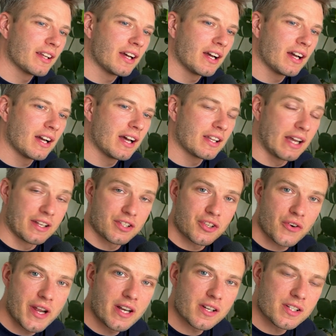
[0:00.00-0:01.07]
as
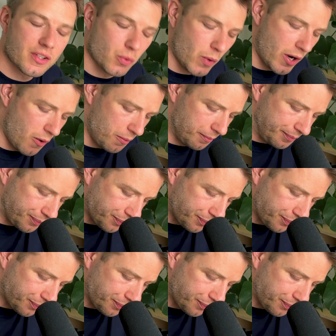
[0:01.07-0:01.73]
traders as well,